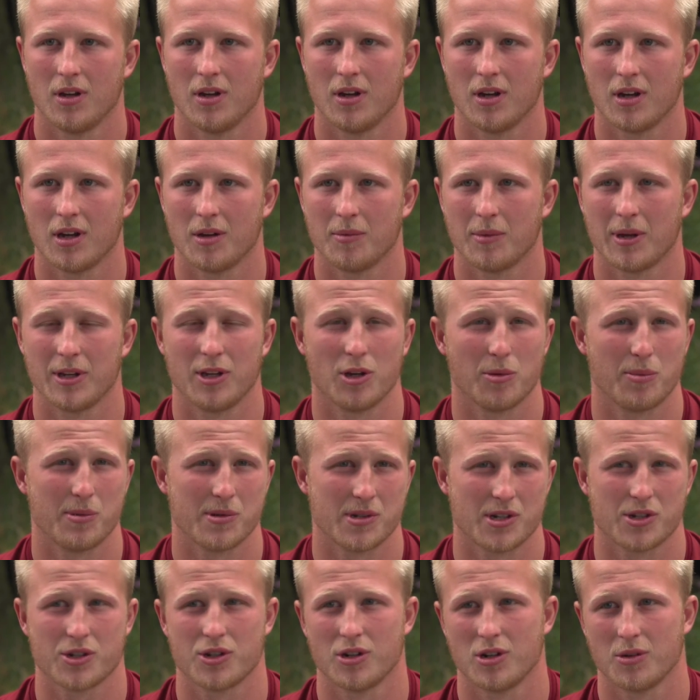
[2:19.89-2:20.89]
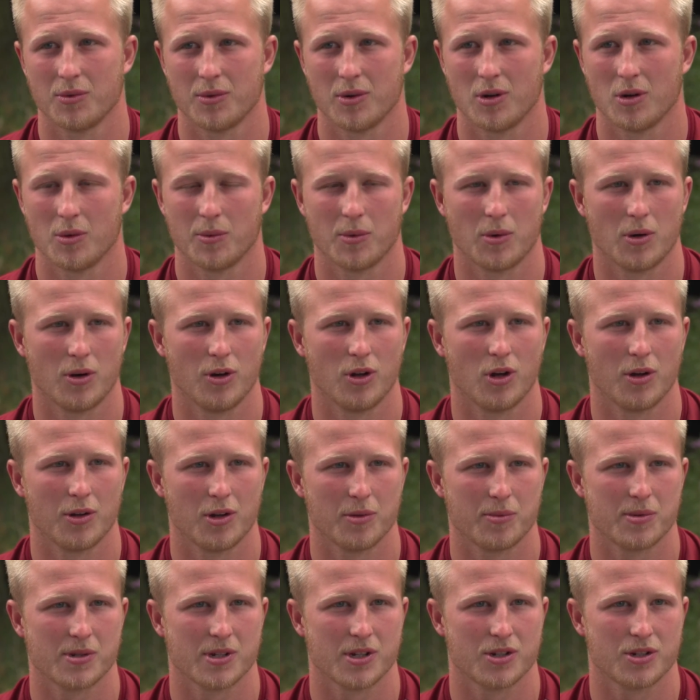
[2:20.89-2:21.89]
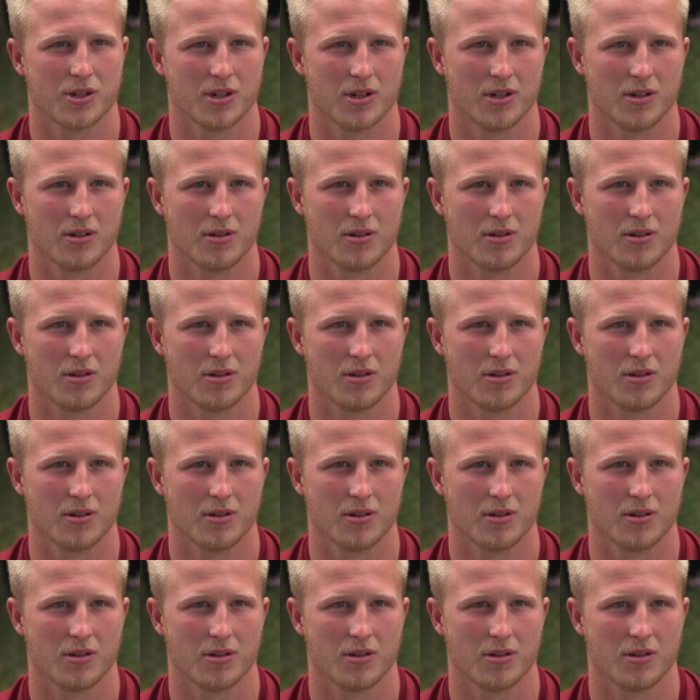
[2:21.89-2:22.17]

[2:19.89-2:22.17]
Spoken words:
in your position or not in your position,